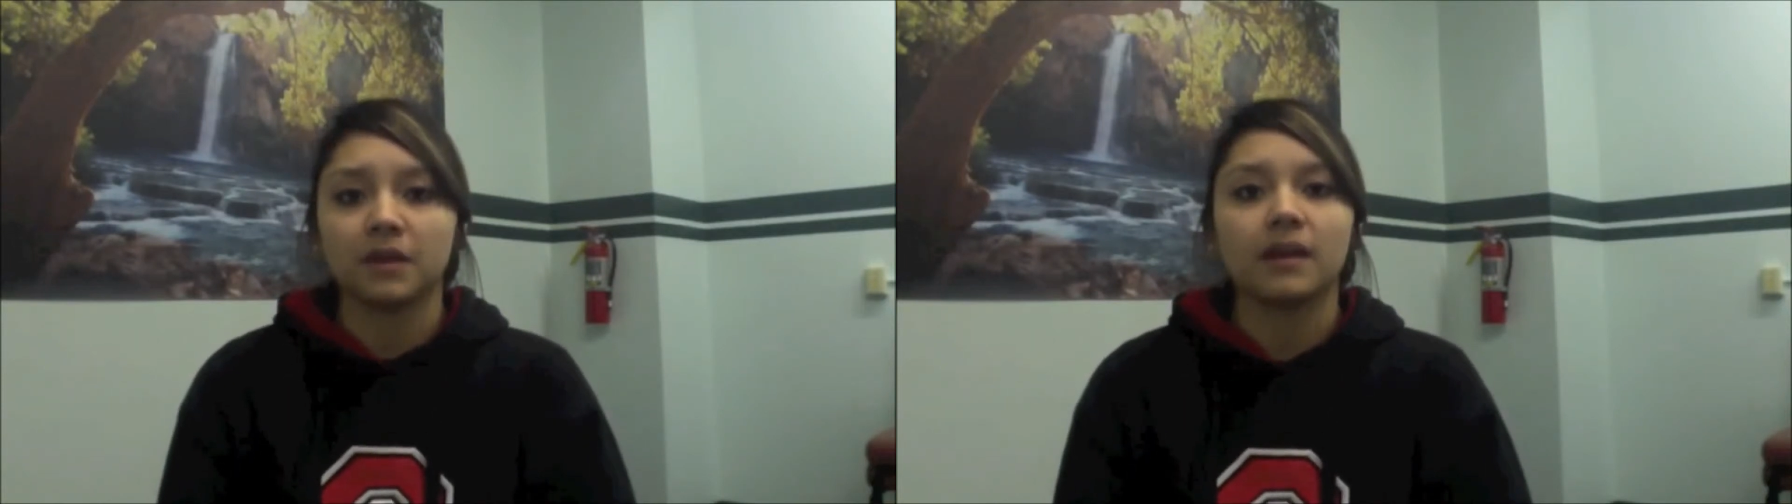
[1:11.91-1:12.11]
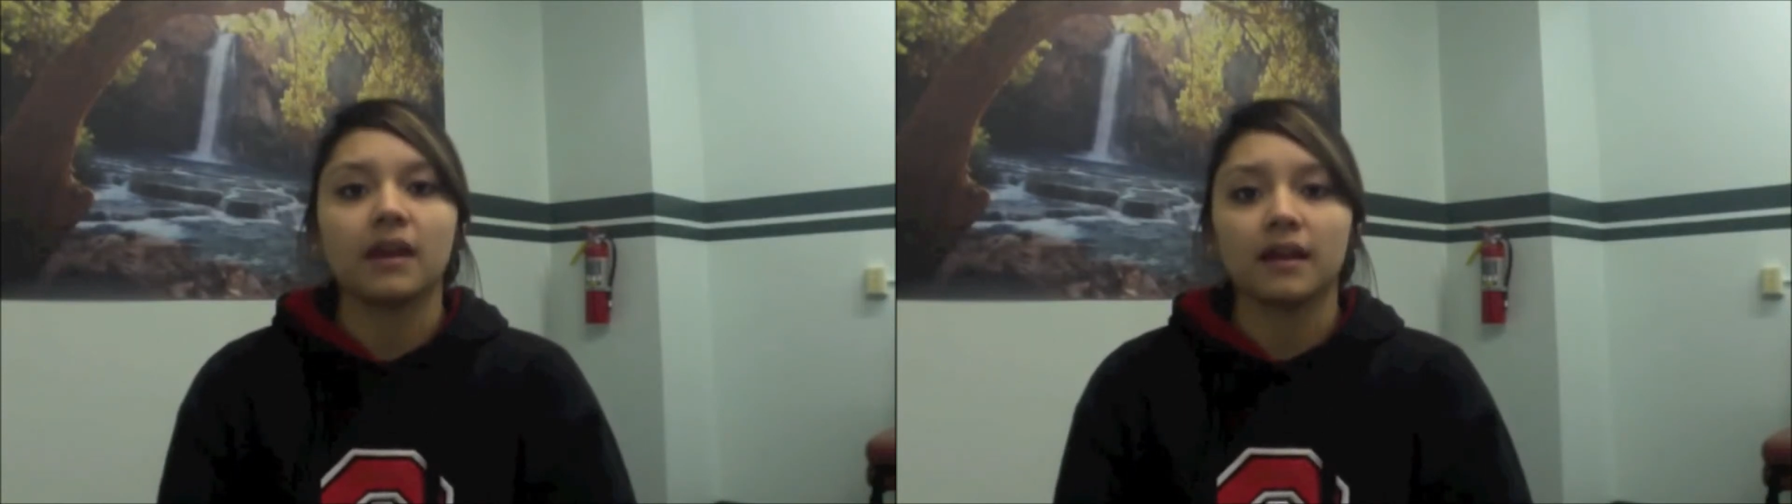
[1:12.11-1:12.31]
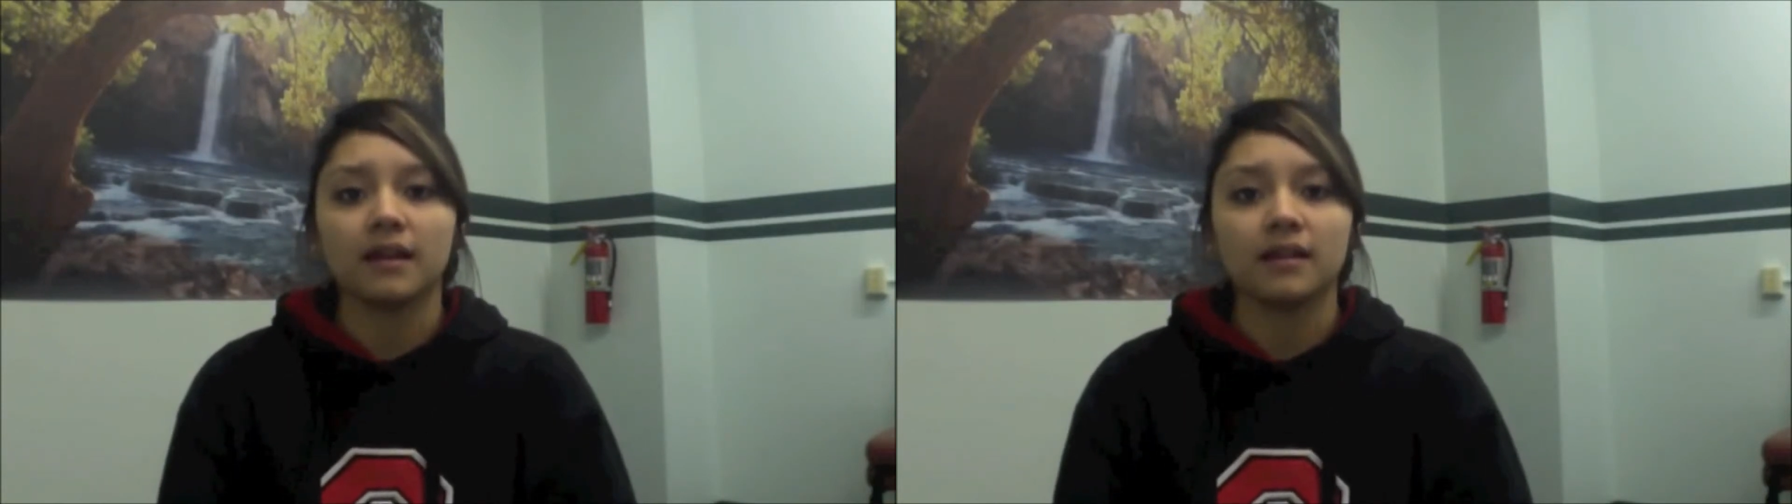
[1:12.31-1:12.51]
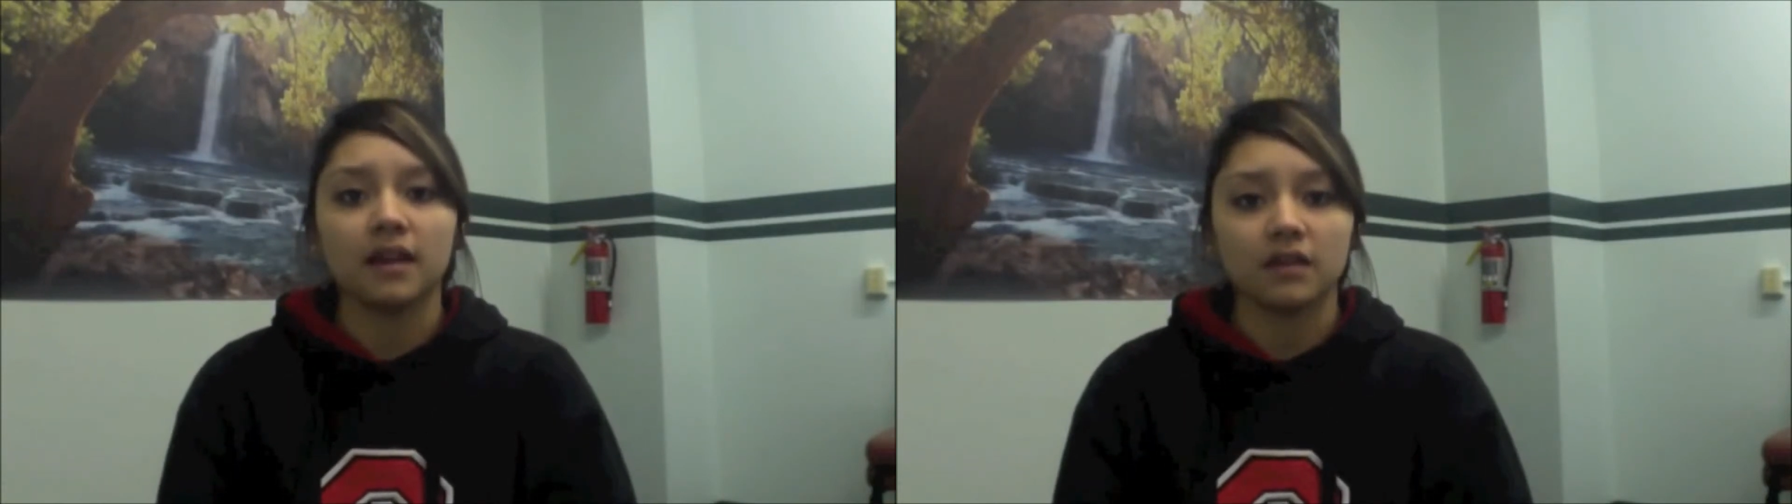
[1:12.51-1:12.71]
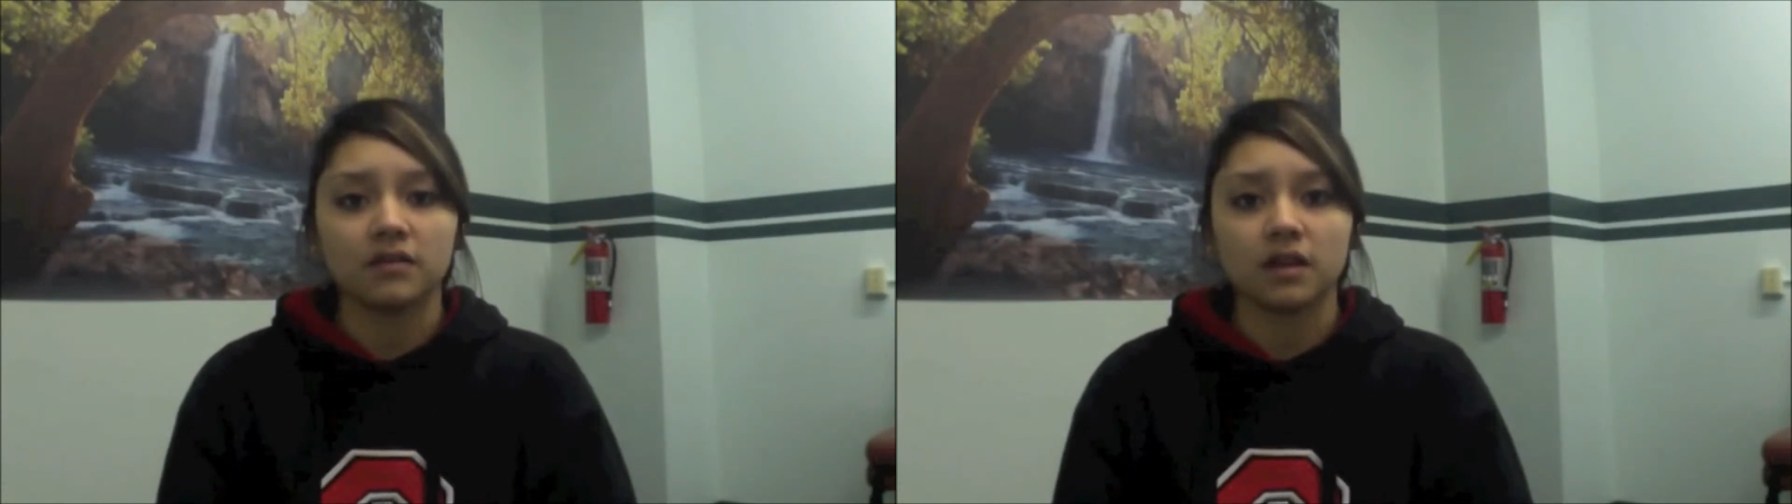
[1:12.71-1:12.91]
get a
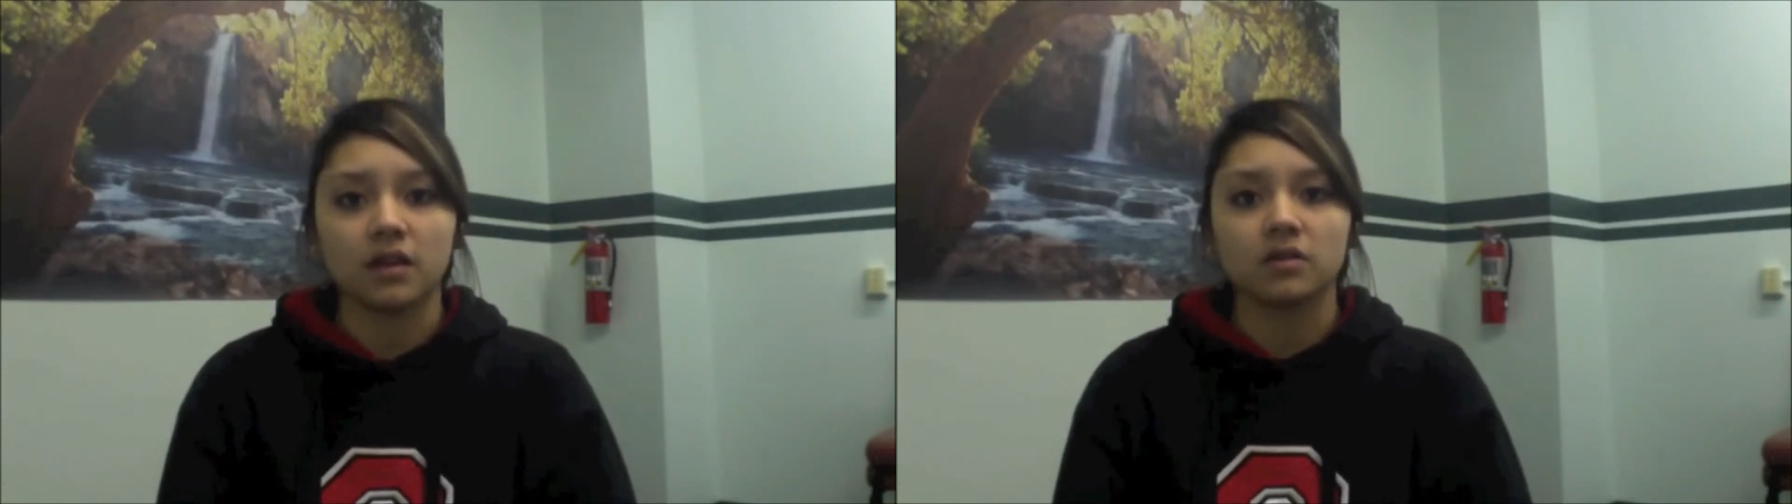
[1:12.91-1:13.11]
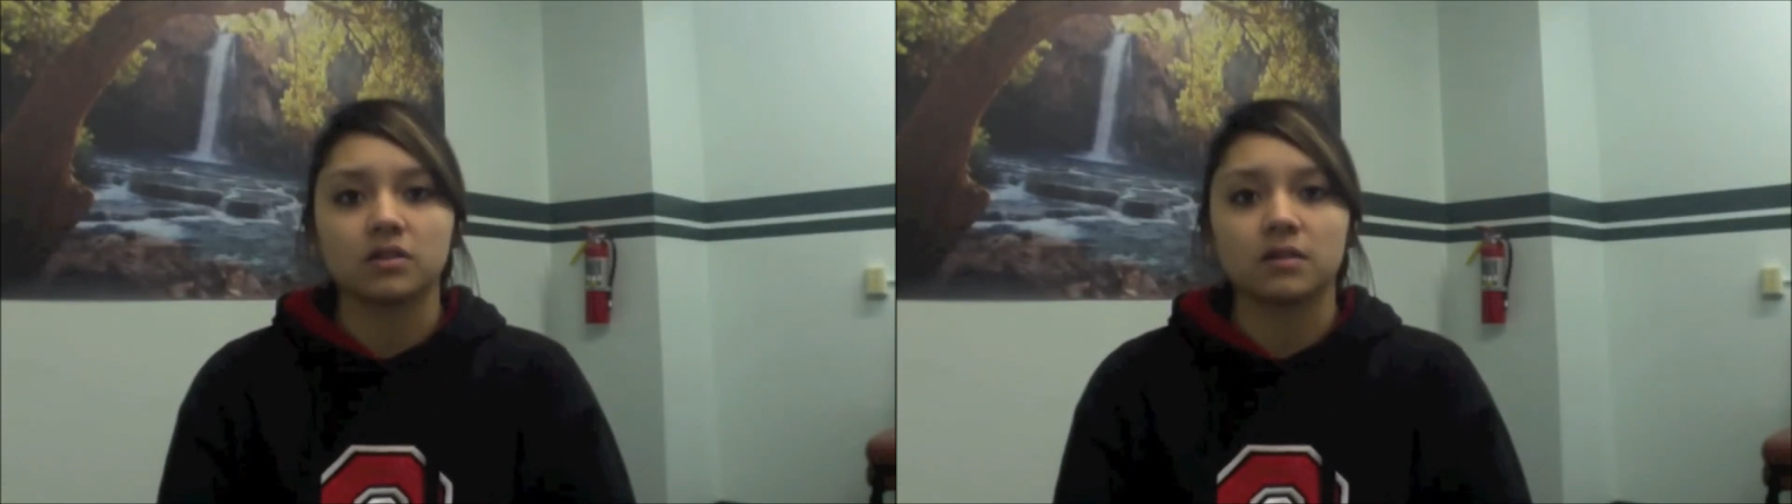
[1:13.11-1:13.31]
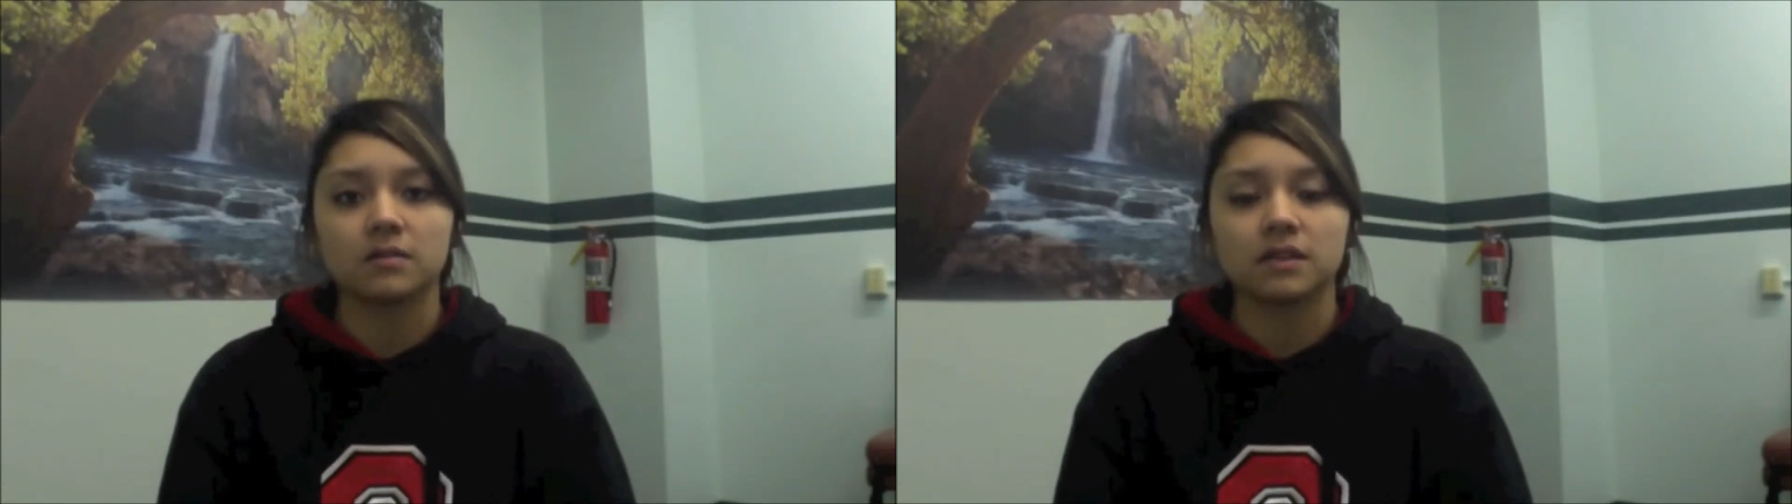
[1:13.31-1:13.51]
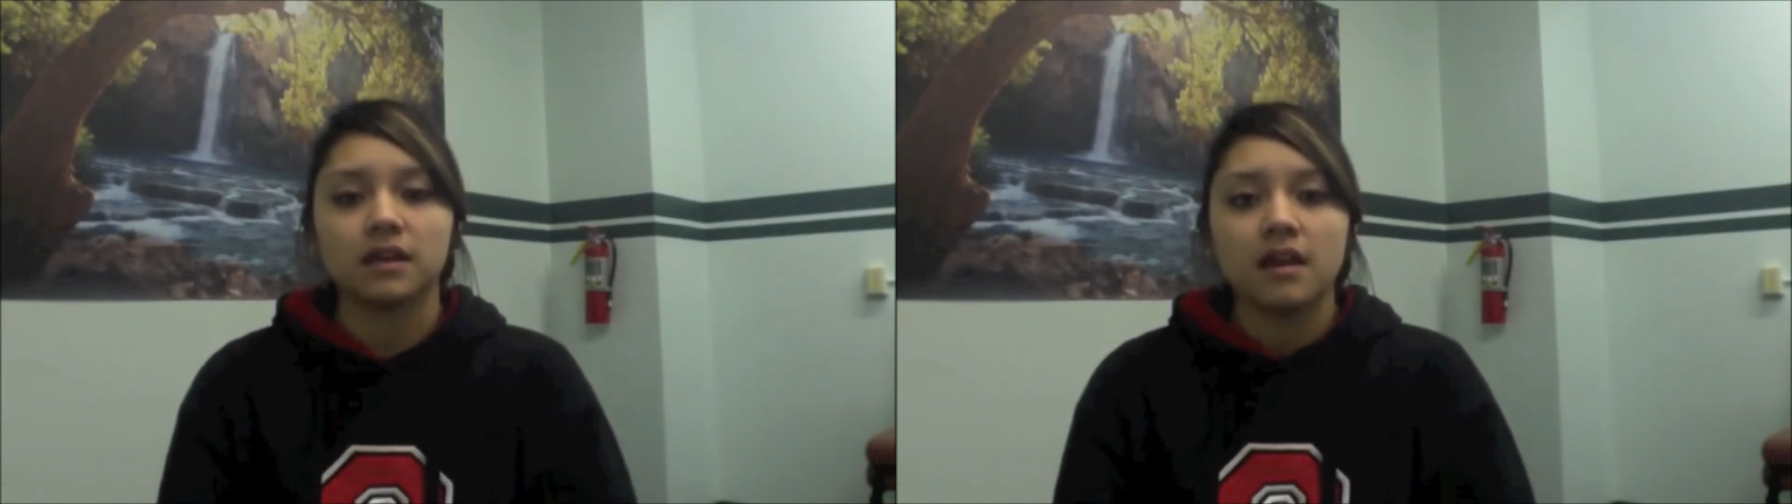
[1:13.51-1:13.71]
lot of scholarships.